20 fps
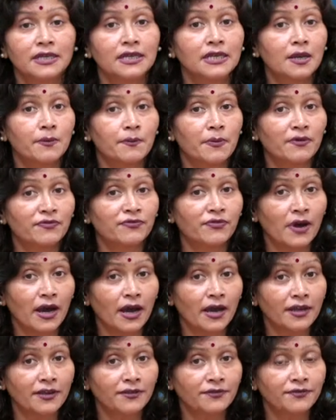Number
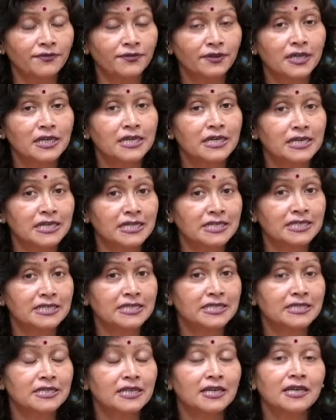5
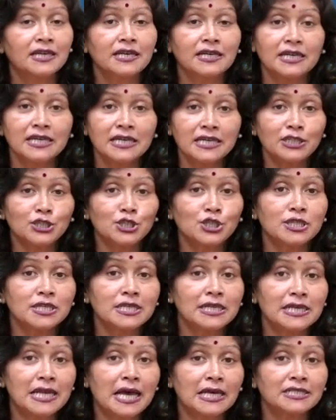is its
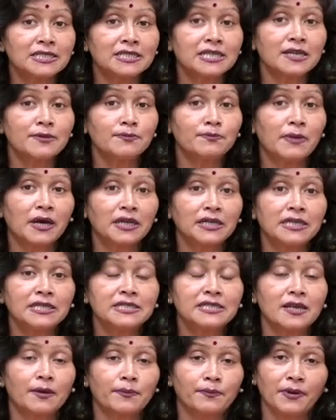elastic money
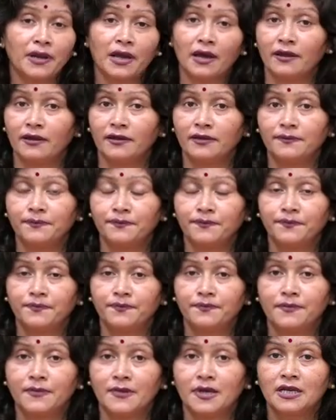supply.
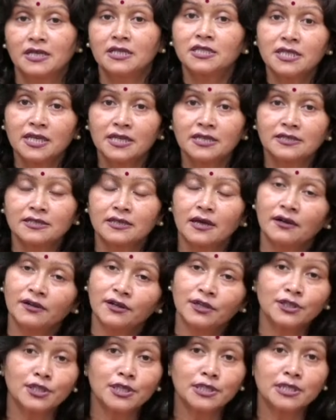Since
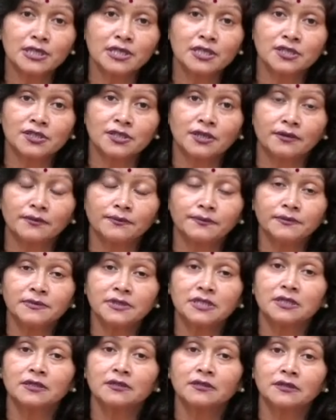under the
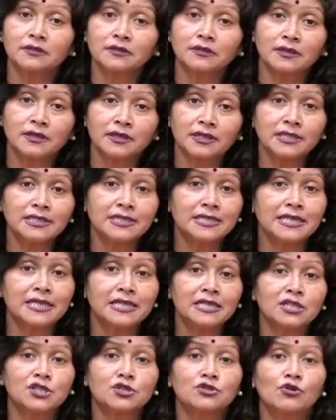system the currency
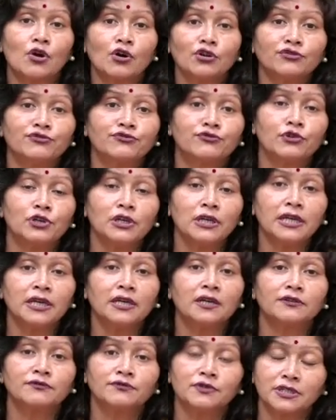is not fully
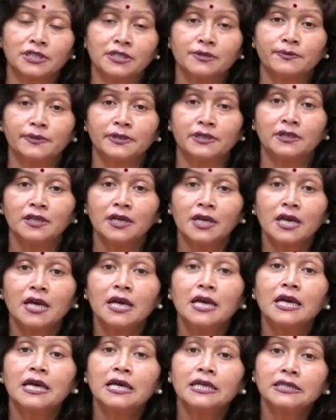convertible
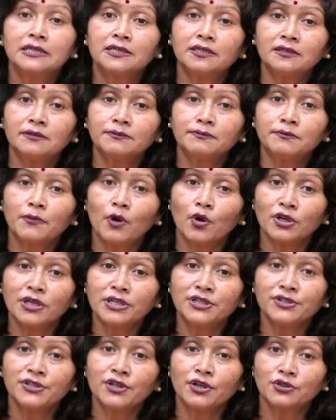the
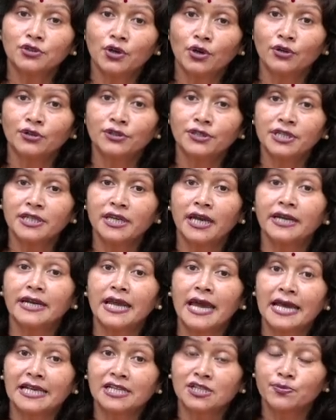monetary authority can
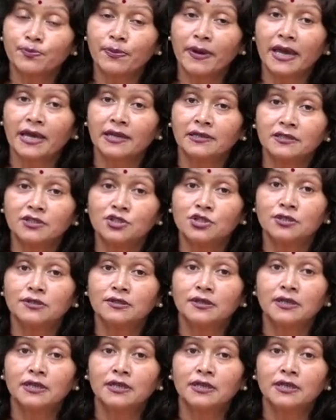expand